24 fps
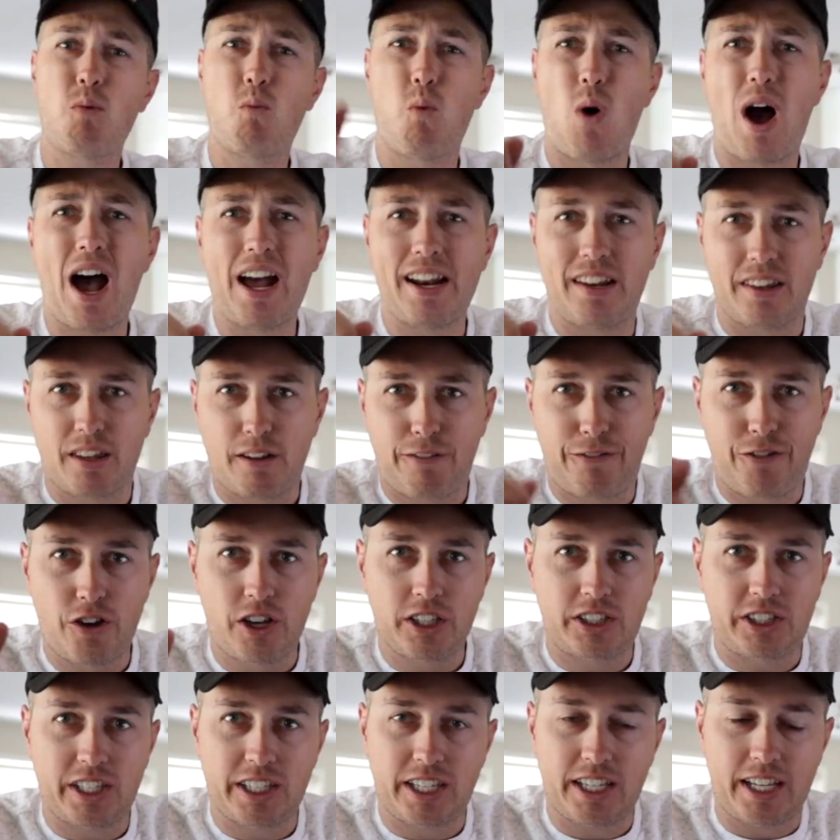1, the
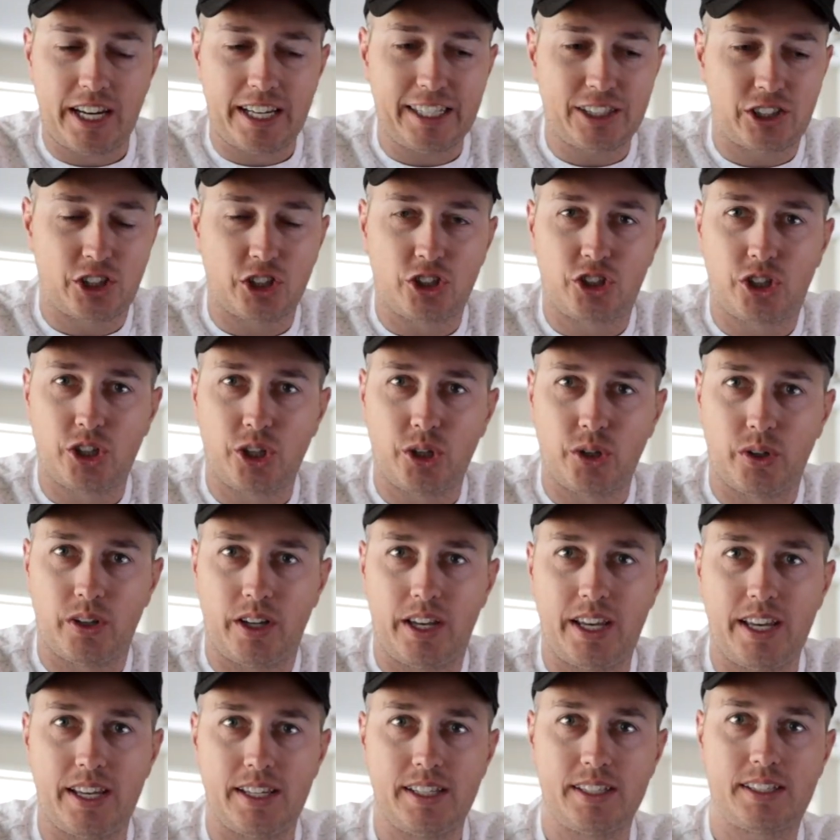first thing you need to do
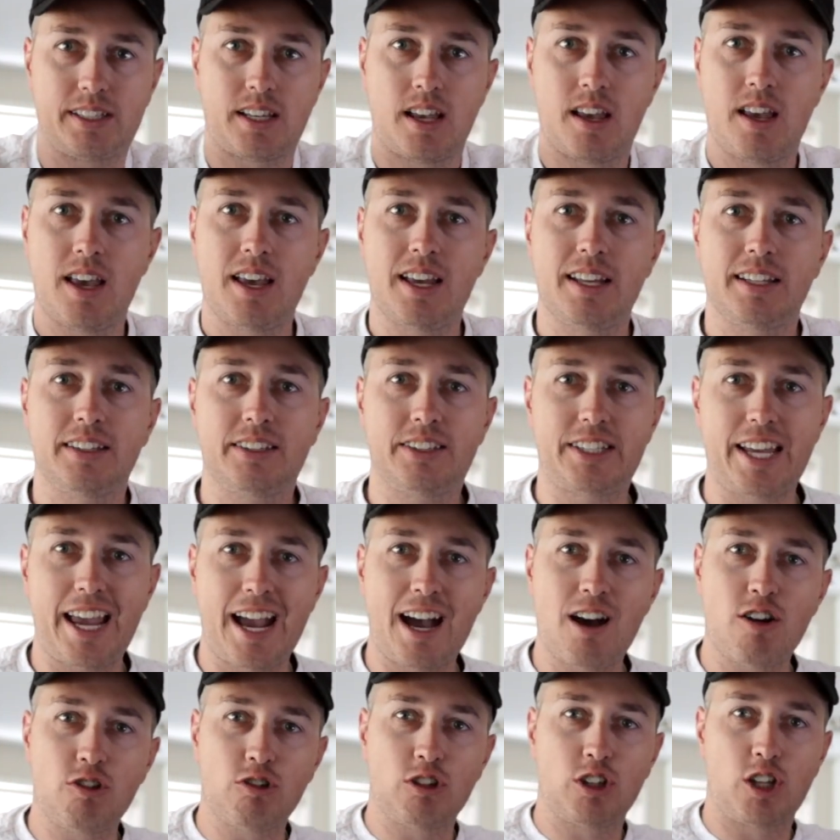is
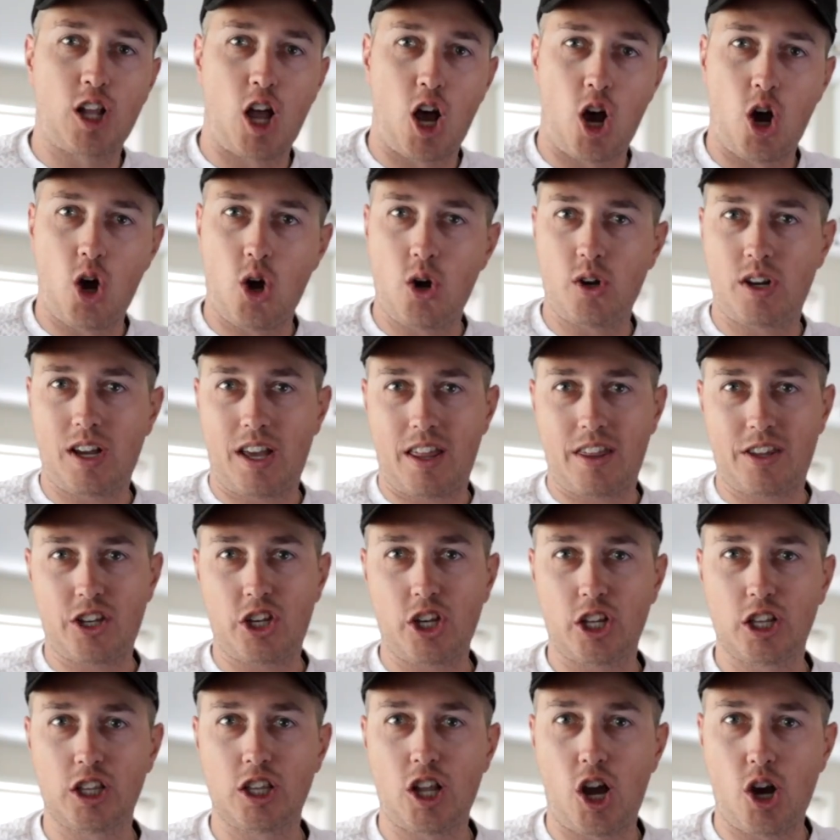download
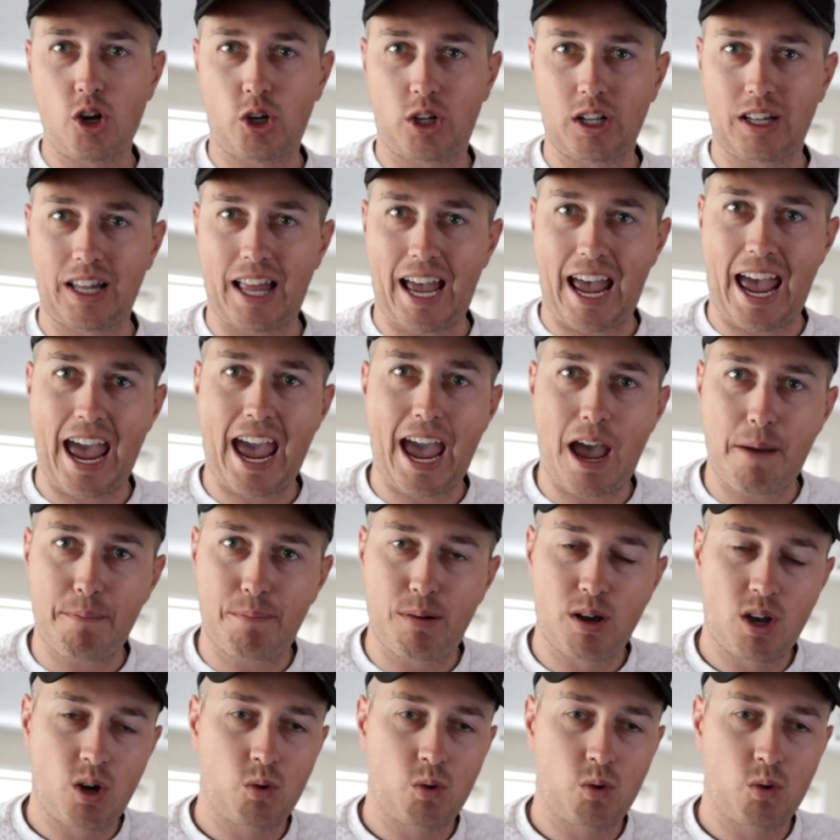your local app